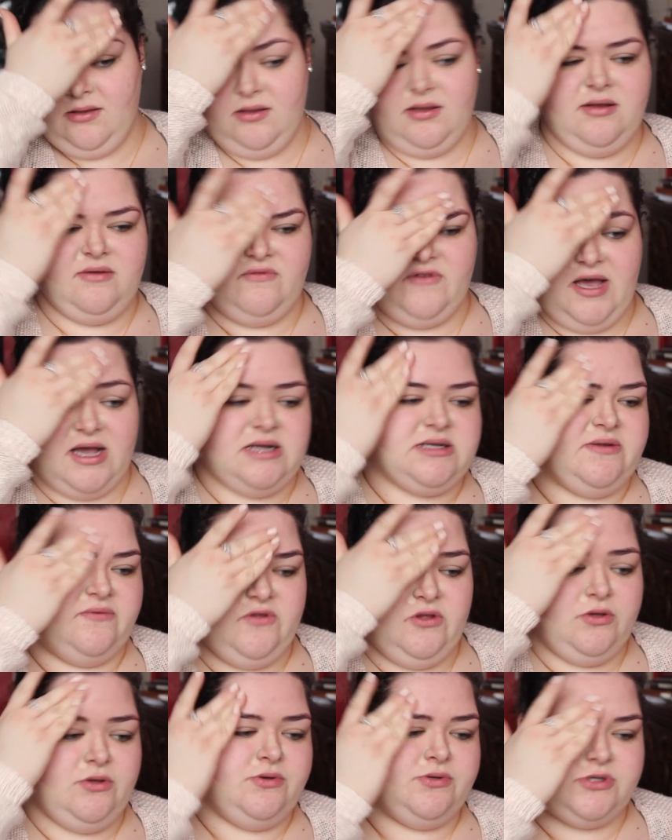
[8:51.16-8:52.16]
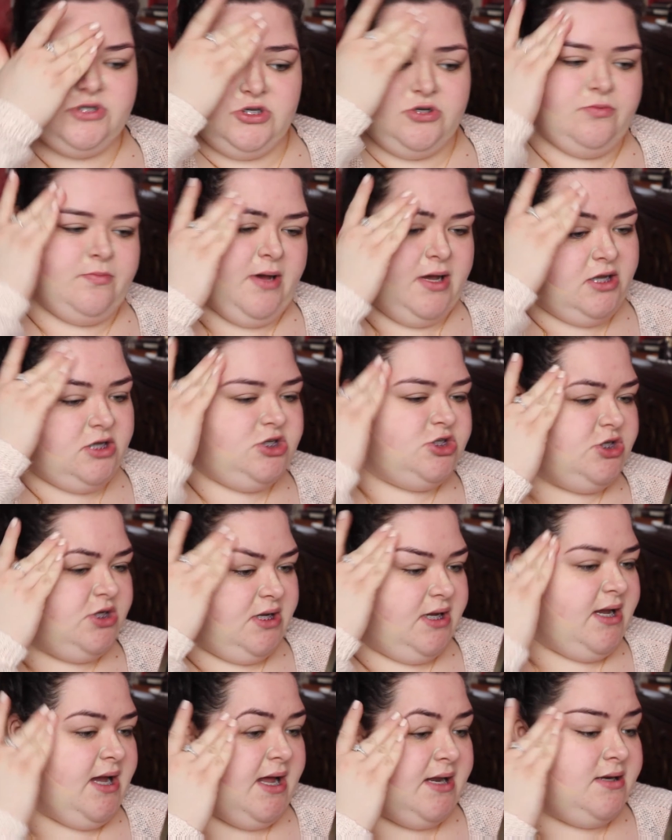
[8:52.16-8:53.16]
In fact, if you use too much,
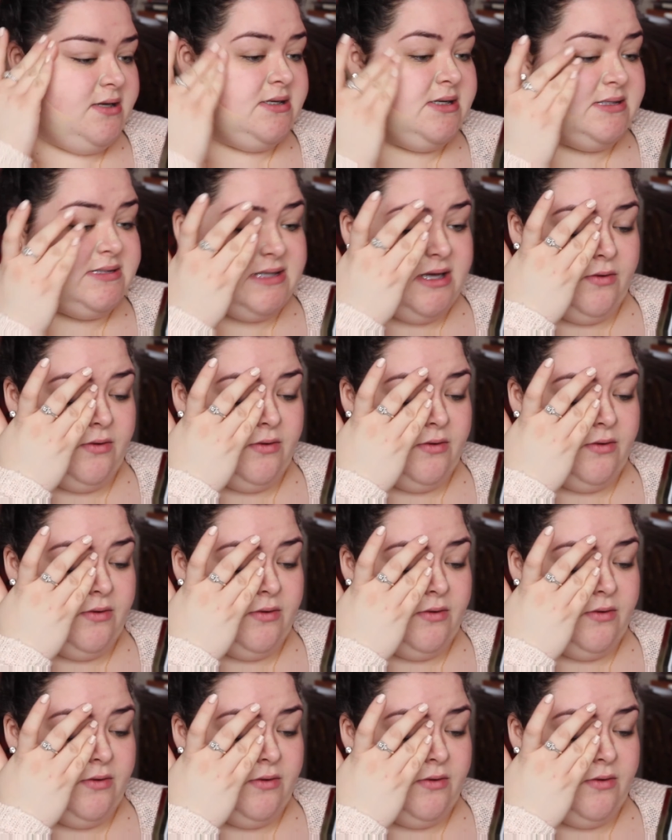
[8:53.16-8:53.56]
it kind of does